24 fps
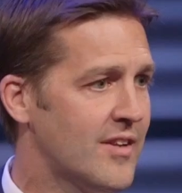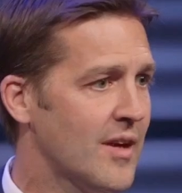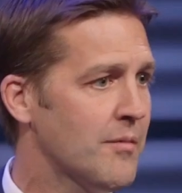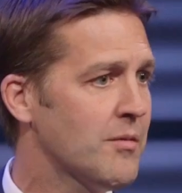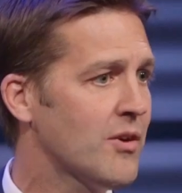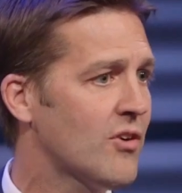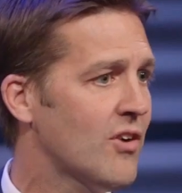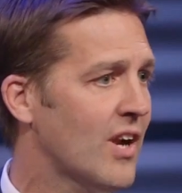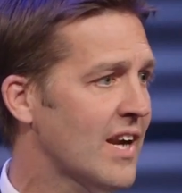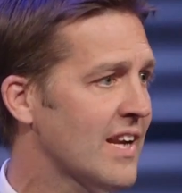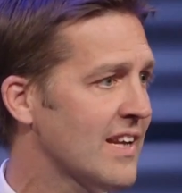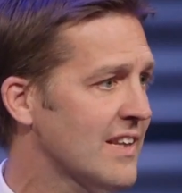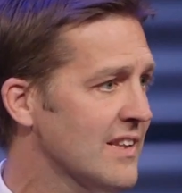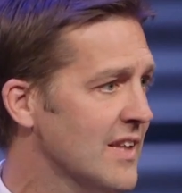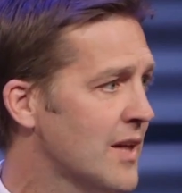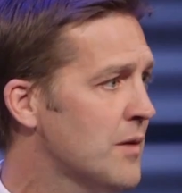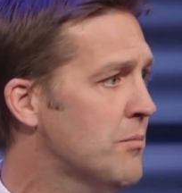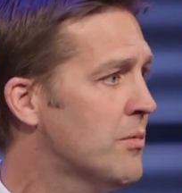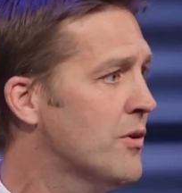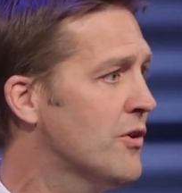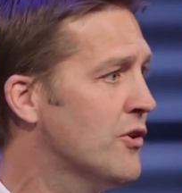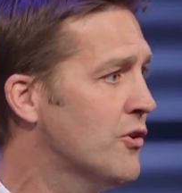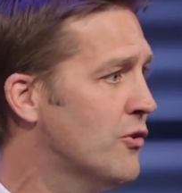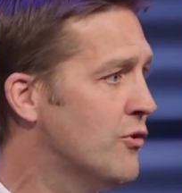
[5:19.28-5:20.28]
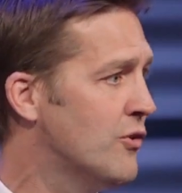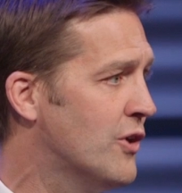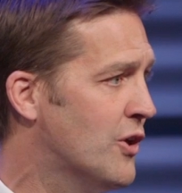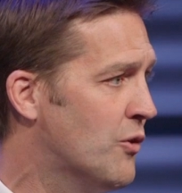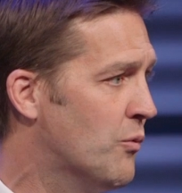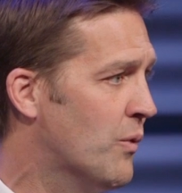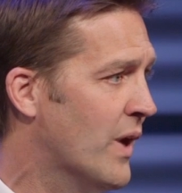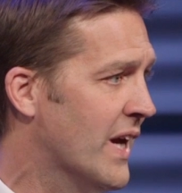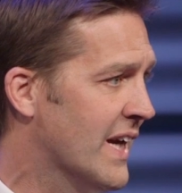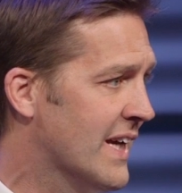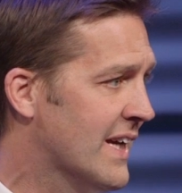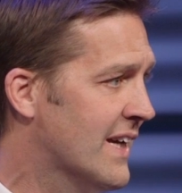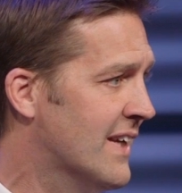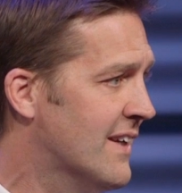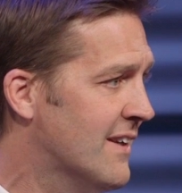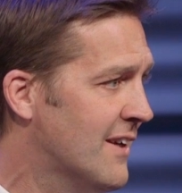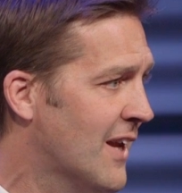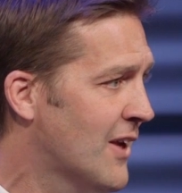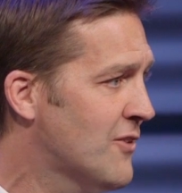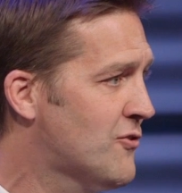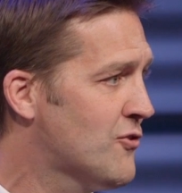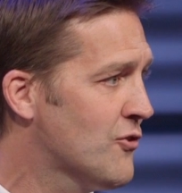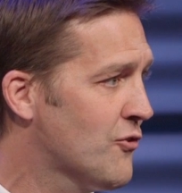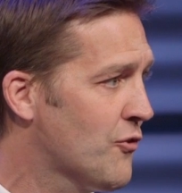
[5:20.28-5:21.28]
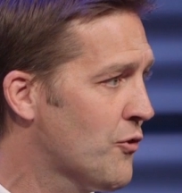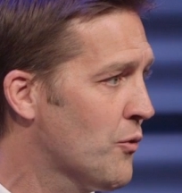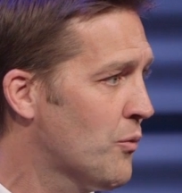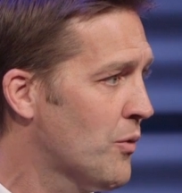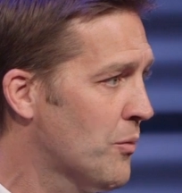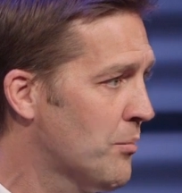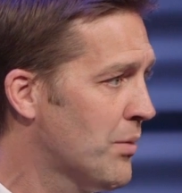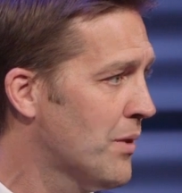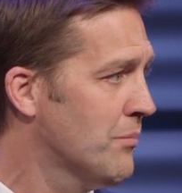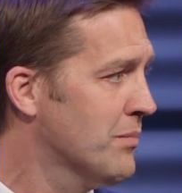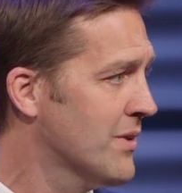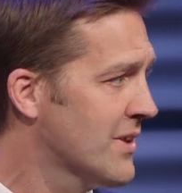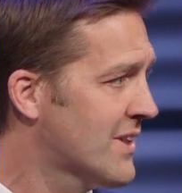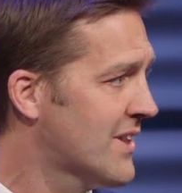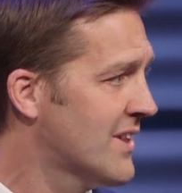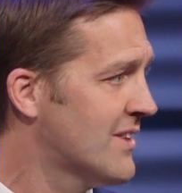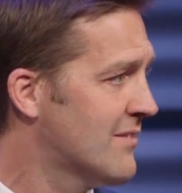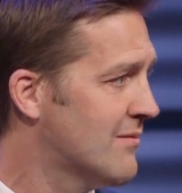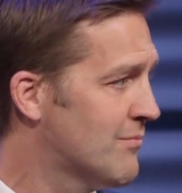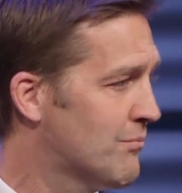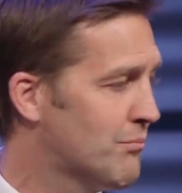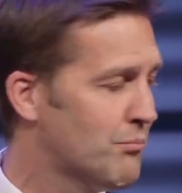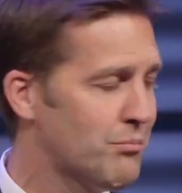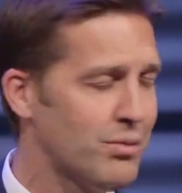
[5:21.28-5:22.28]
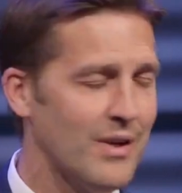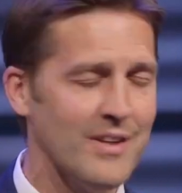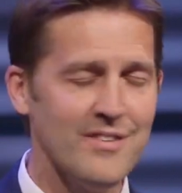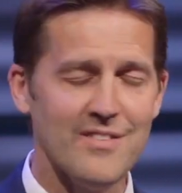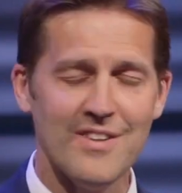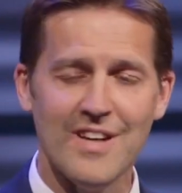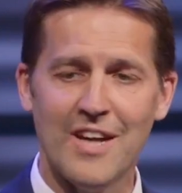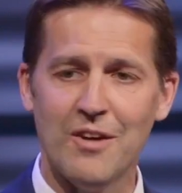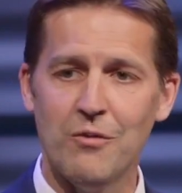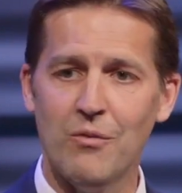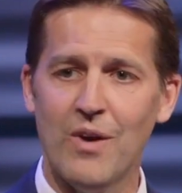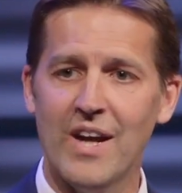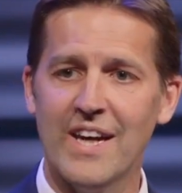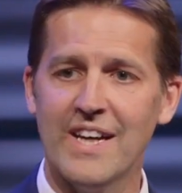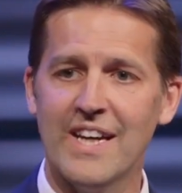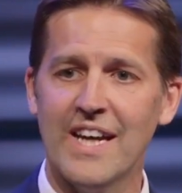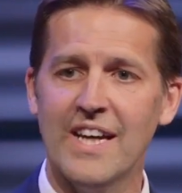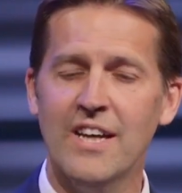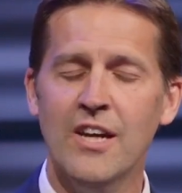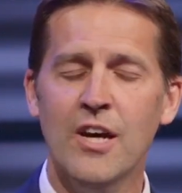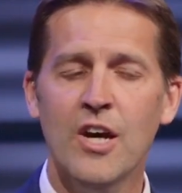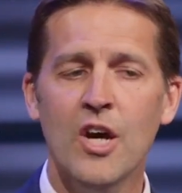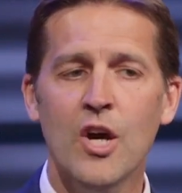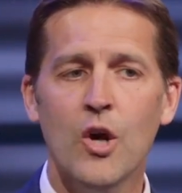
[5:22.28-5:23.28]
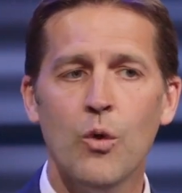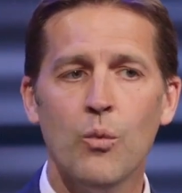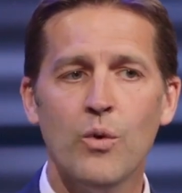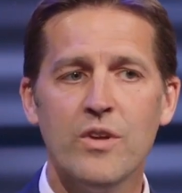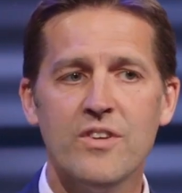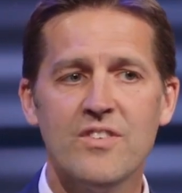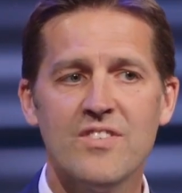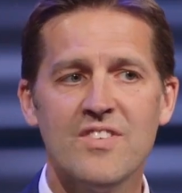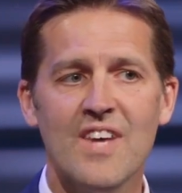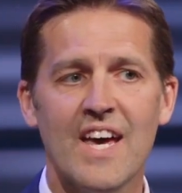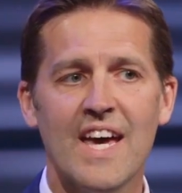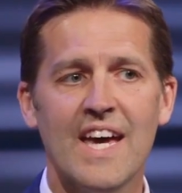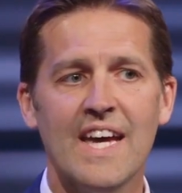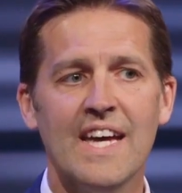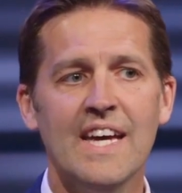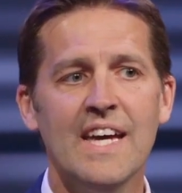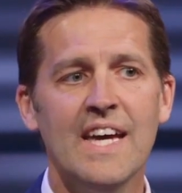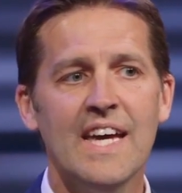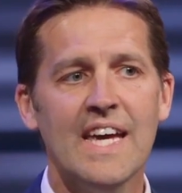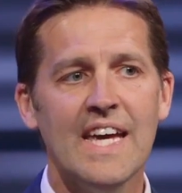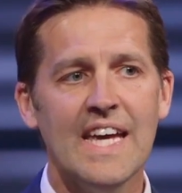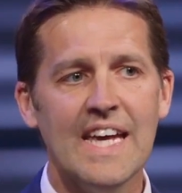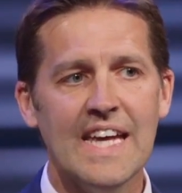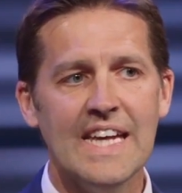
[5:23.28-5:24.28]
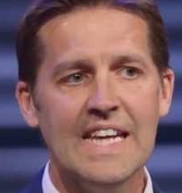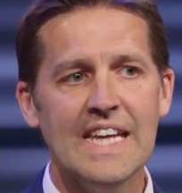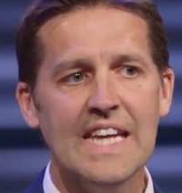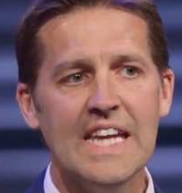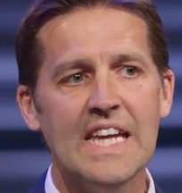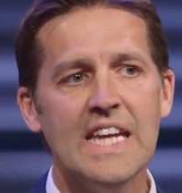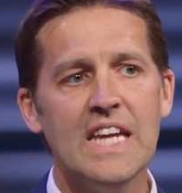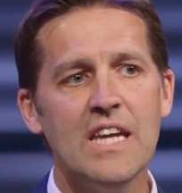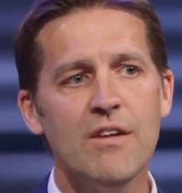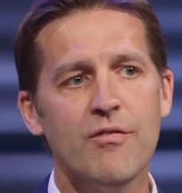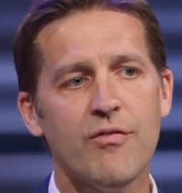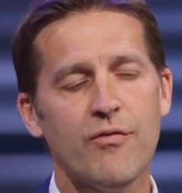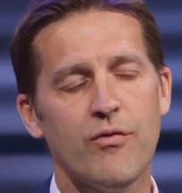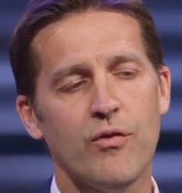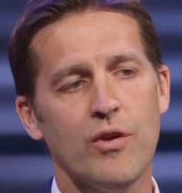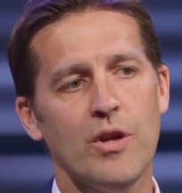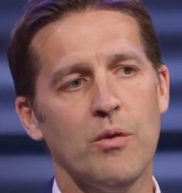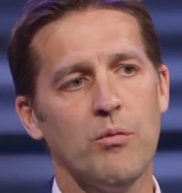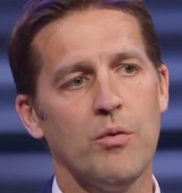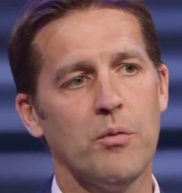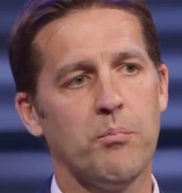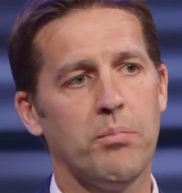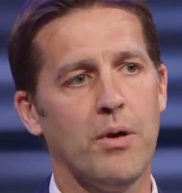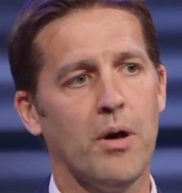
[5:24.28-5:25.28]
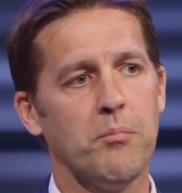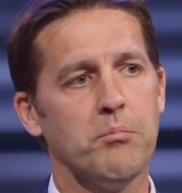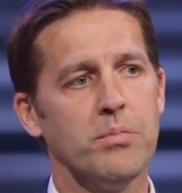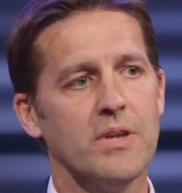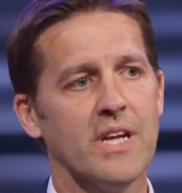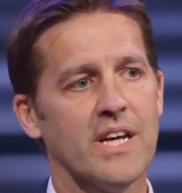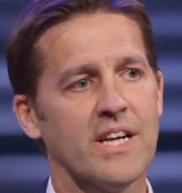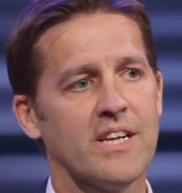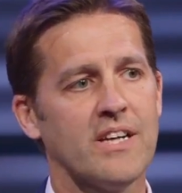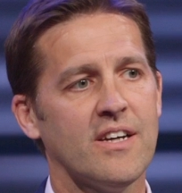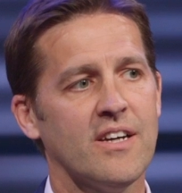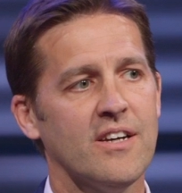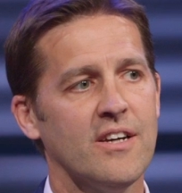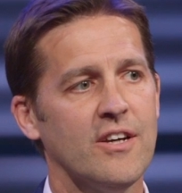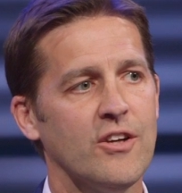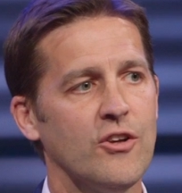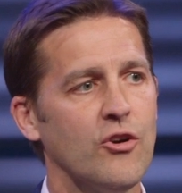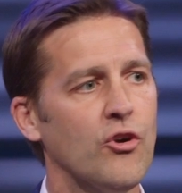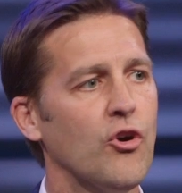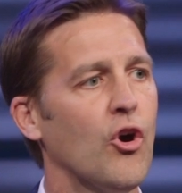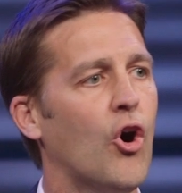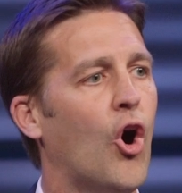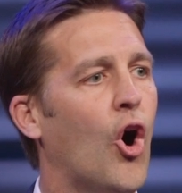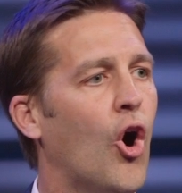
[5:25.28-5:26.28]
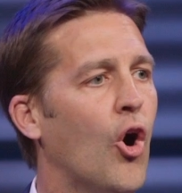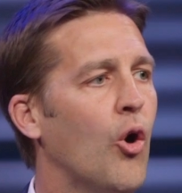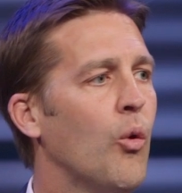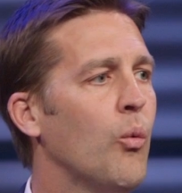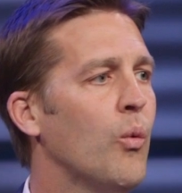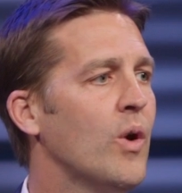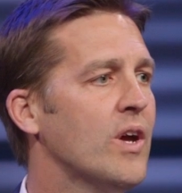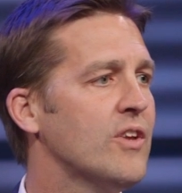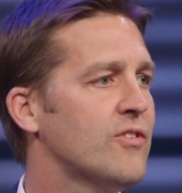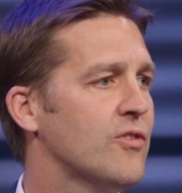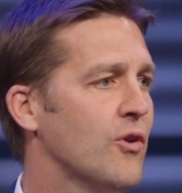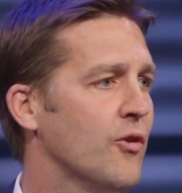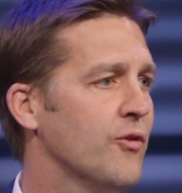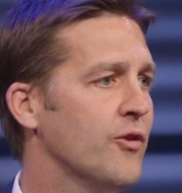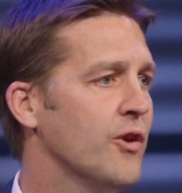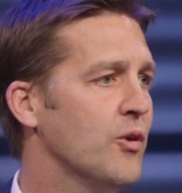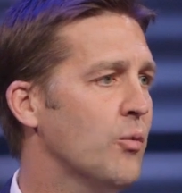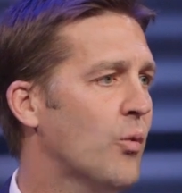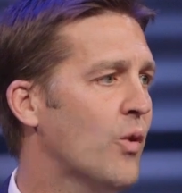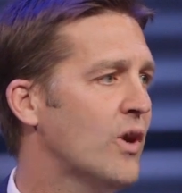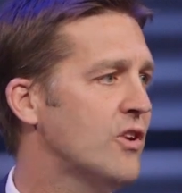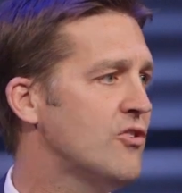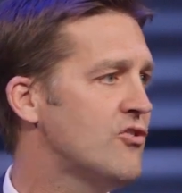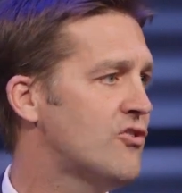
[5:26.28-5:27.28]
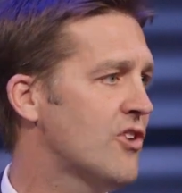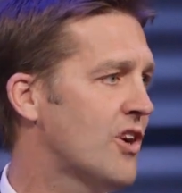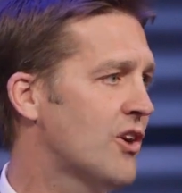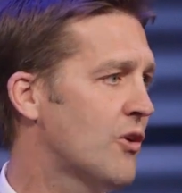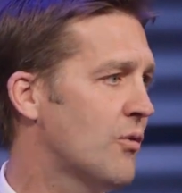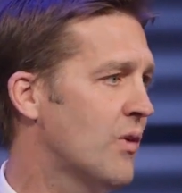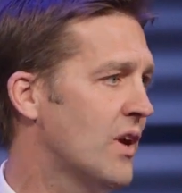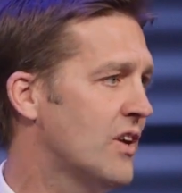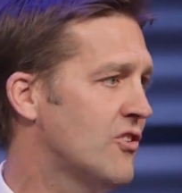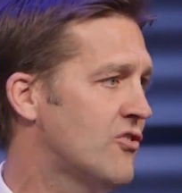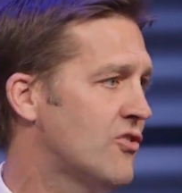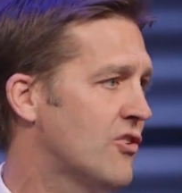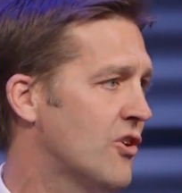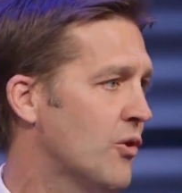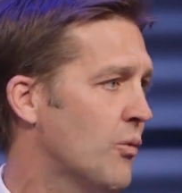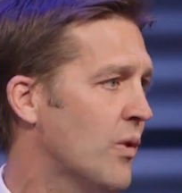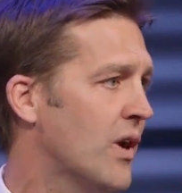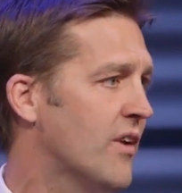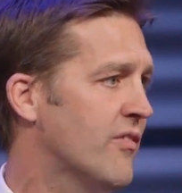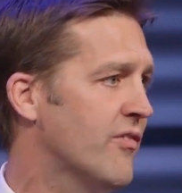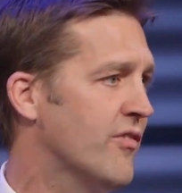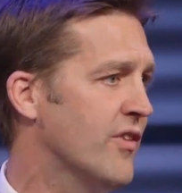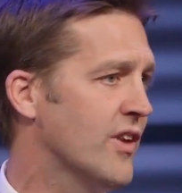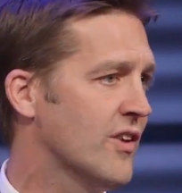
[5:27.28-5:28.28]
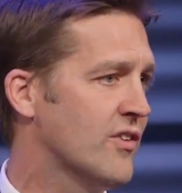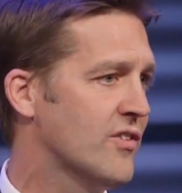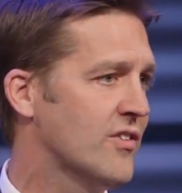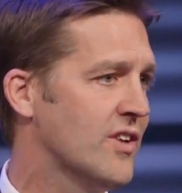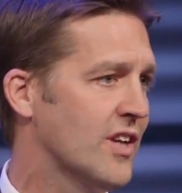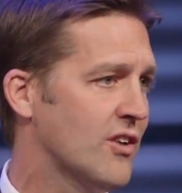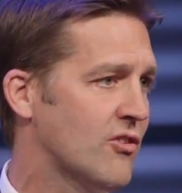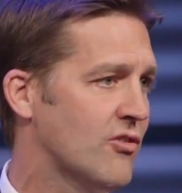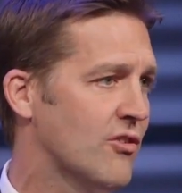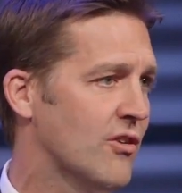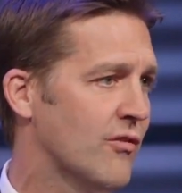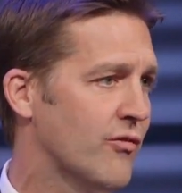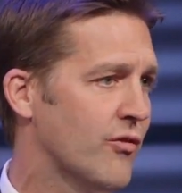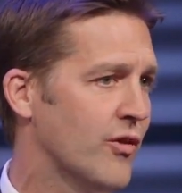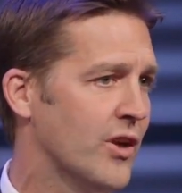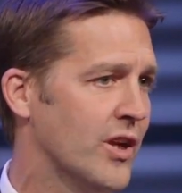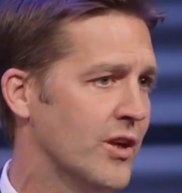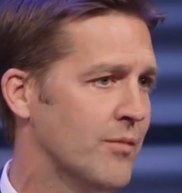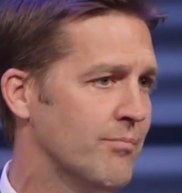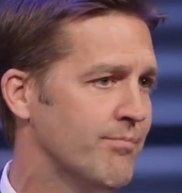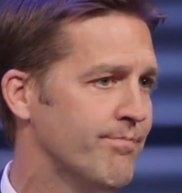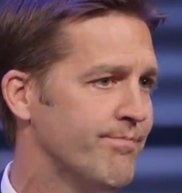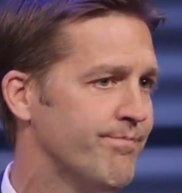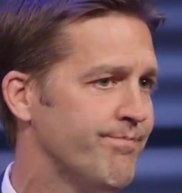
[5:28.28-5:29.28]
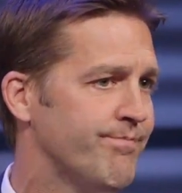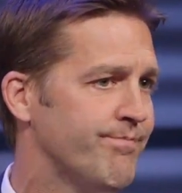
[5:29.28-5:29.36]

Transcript: Democratic Labor Union Reagan, not just the Republican President Reagan, would say, in any free republic, you're always only one generation away from the extinction of freedom.